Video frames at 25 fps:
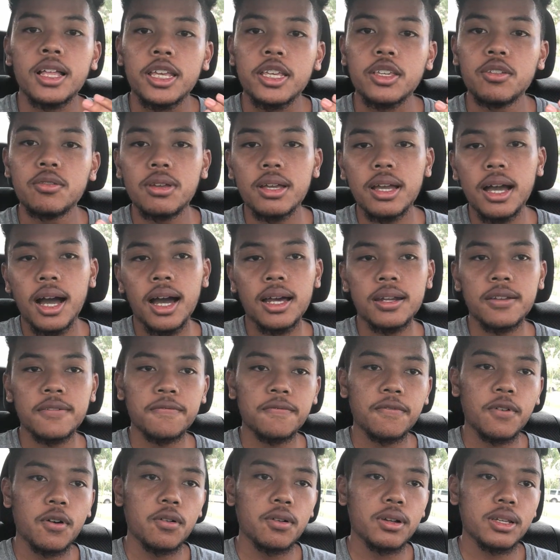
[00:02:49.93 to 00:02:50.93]
You gotta
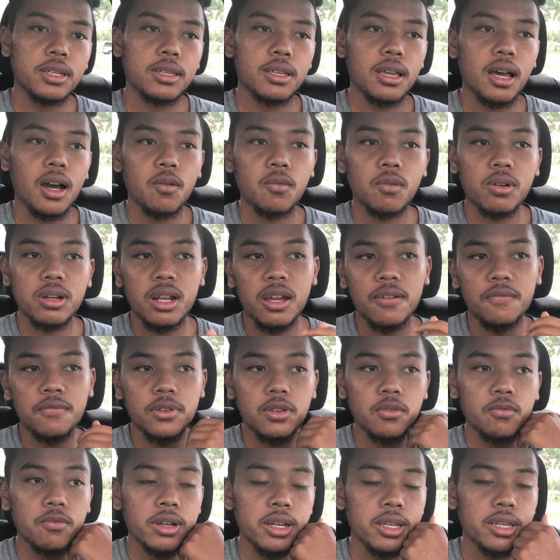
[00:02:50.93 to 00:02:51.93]
focus on whatever
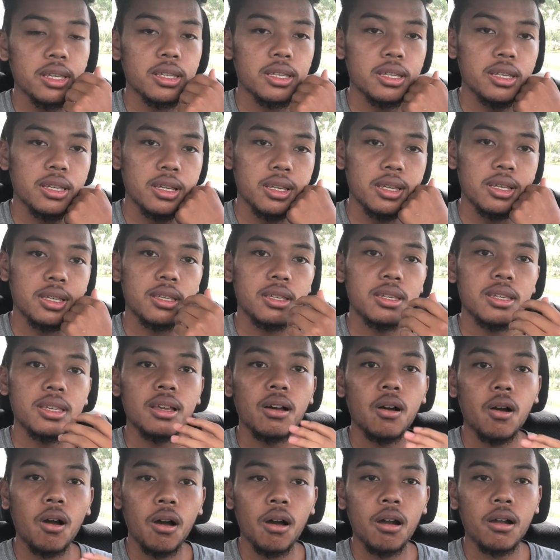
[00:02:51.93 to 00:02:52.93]
your weaknesses
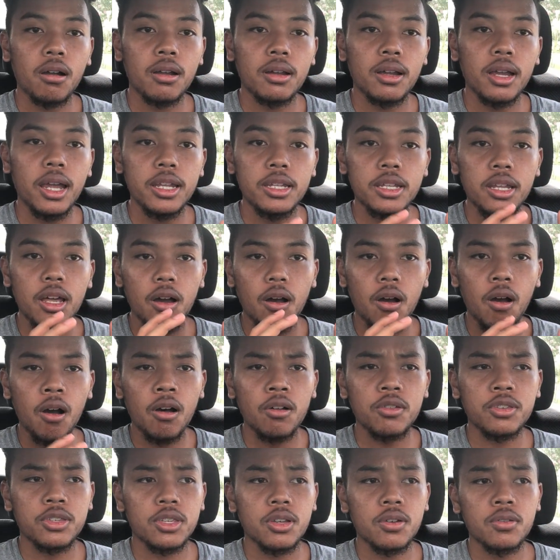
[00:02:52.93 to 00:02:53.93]
are, and
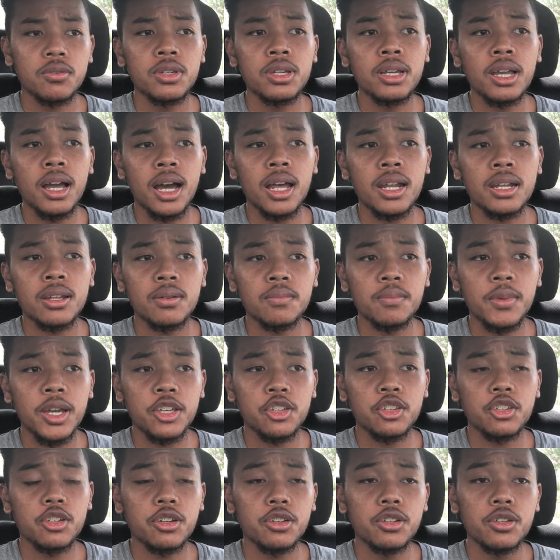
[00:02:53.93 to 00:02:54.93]
also you gotta
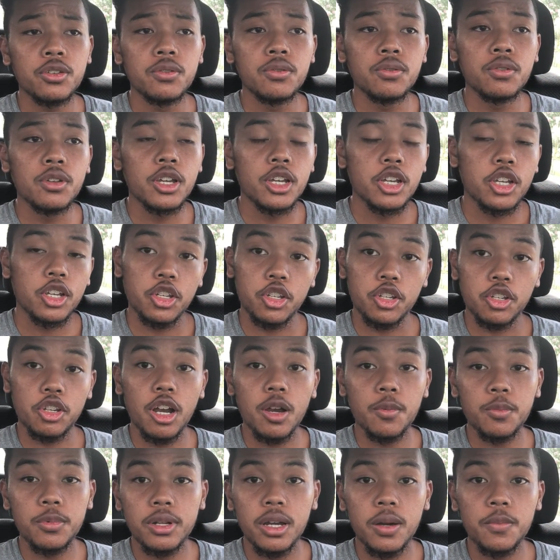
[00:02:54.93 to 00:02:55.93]
make sure you
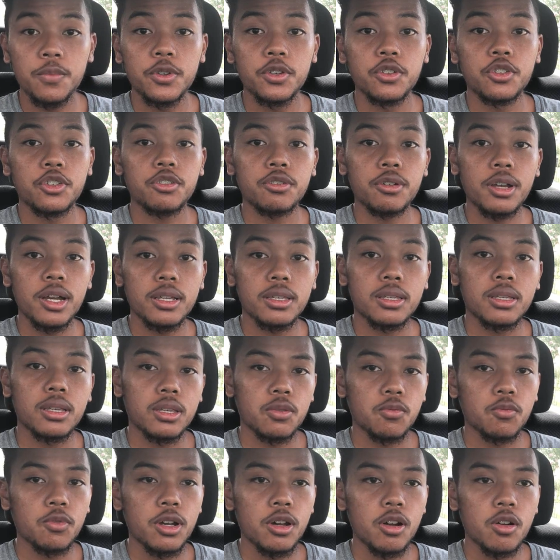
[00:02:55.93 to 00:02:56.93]
sharpen up your strengths
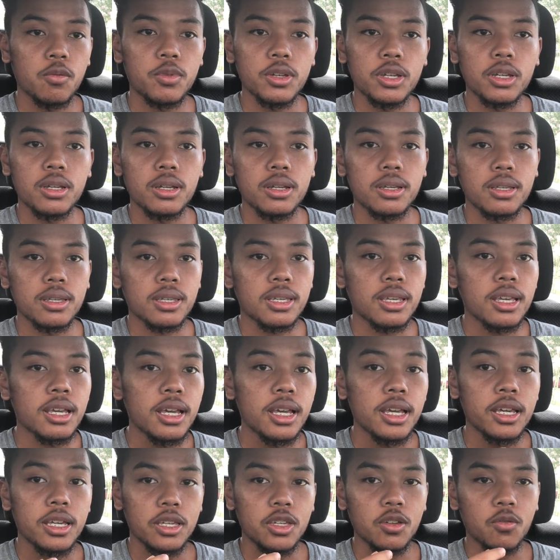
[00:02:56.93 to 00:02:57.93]
as well, because
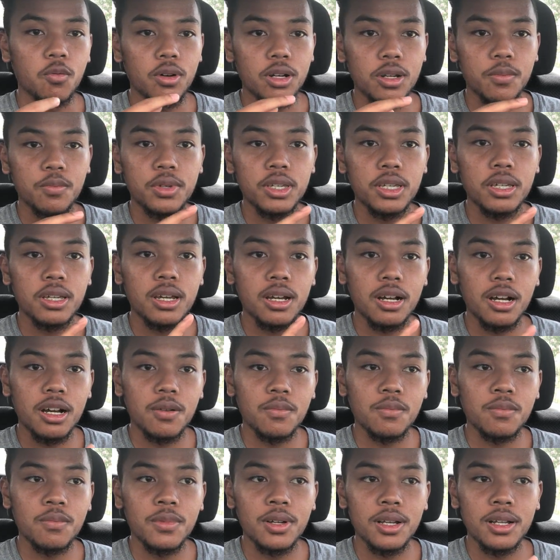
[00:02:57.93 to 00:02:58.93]
you wanna
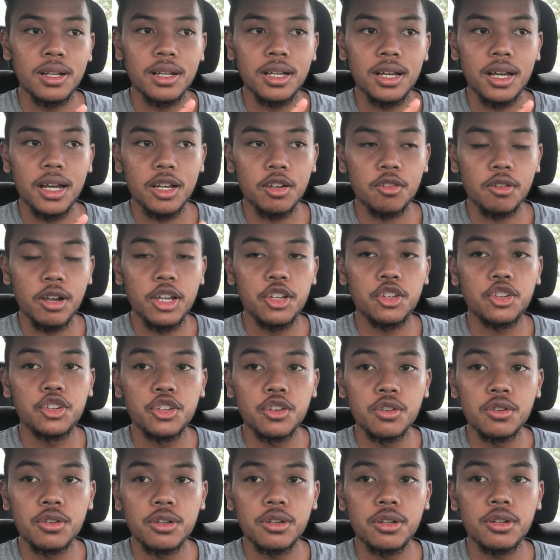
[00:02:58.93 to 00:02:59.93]
become a great
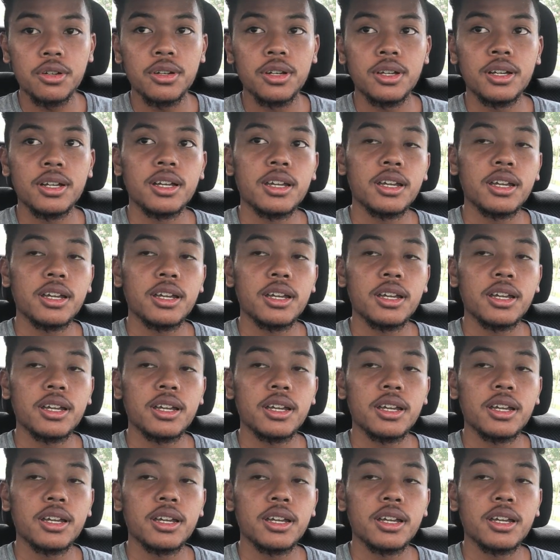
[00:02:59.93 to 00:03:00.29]
shooter.